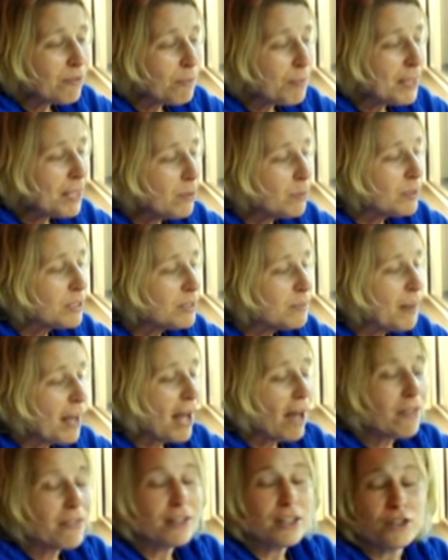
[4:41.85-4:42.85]
of a penguin's
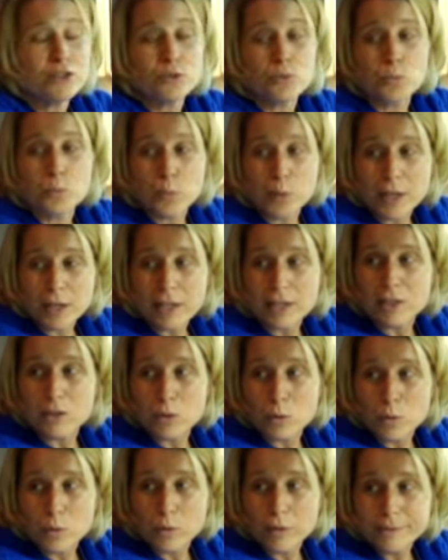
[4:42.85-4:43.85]
mouth is really
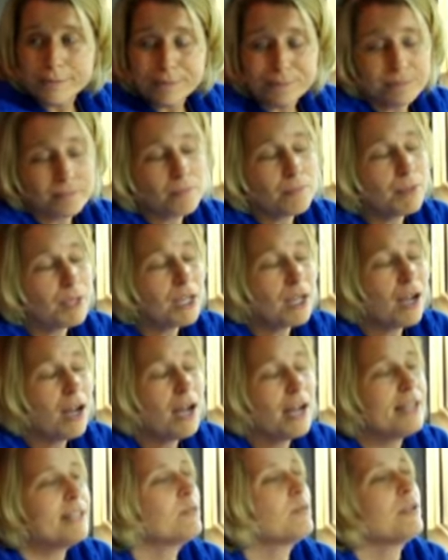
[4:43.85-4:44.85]
cool,
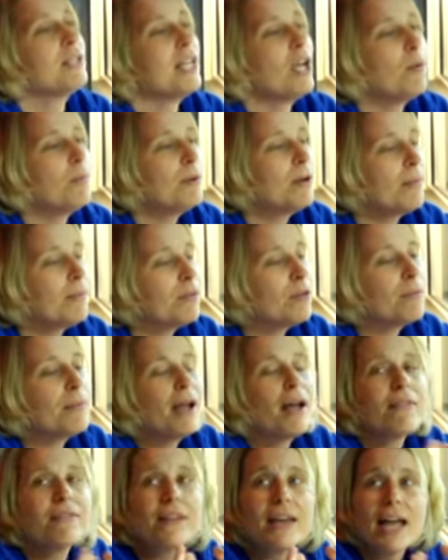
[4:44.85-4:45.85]
because when they open up their
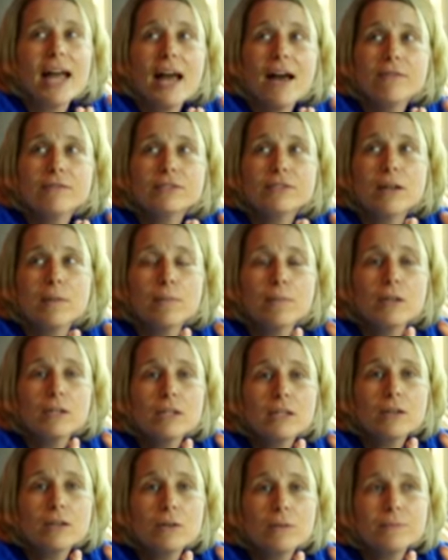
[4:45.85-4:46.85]
mouth, they have some
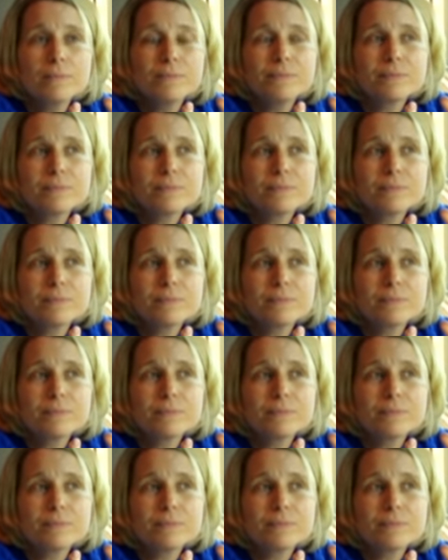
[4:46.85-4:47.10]
little,